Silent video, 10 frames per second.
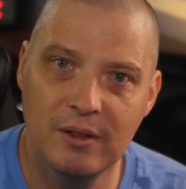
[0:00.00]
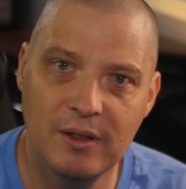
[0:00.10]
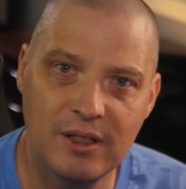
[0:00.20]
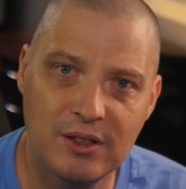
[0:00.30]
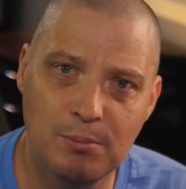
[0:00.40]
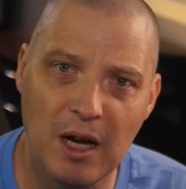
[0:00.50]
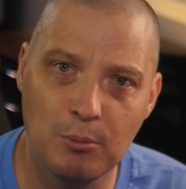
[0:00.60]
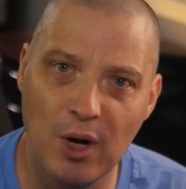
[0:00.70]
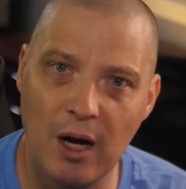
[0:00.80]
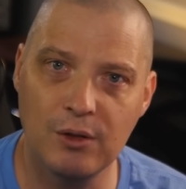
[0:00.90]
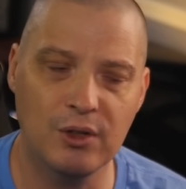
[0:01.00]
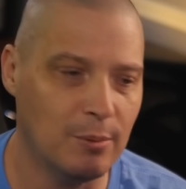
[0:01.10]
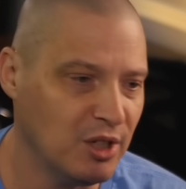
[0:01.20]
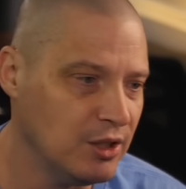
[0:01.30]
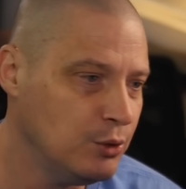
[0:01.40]
this is my browser.
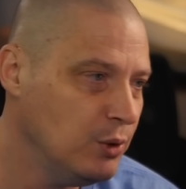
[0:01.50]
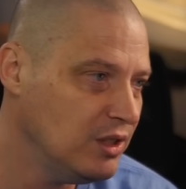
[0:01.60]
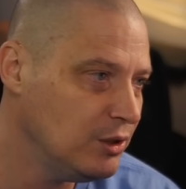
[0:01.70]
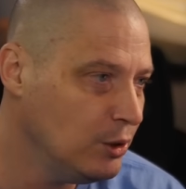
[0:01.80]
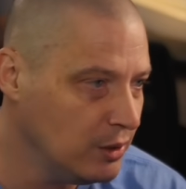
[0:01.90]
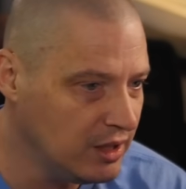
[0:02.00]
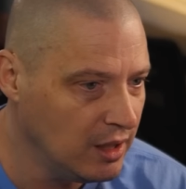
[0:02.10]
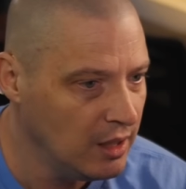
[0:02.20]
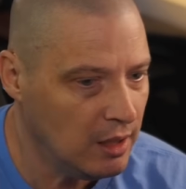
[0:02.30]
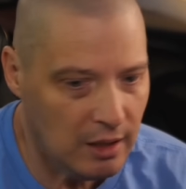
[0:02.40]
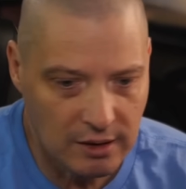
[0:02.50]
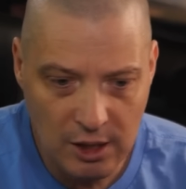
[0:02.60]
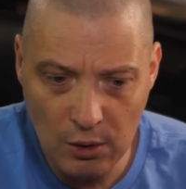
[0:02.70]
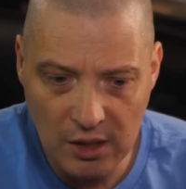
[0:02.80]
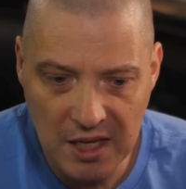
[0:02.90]
I'm going to switch to it
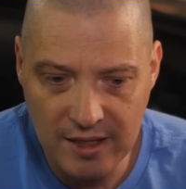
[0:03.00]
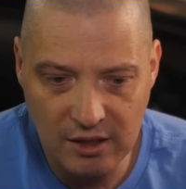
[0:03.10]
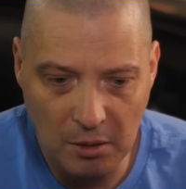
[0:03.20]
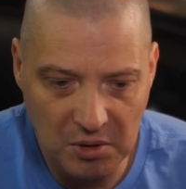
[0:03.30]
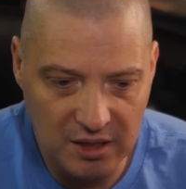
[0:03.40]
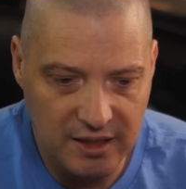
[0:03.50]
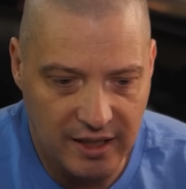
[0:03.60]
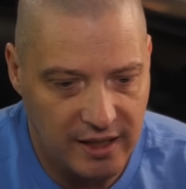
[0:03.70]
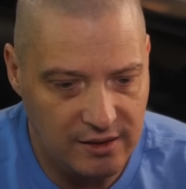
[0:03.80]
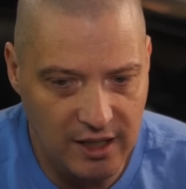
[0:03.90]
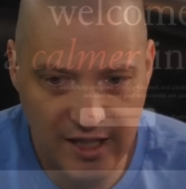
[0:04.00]
until the last couple of days.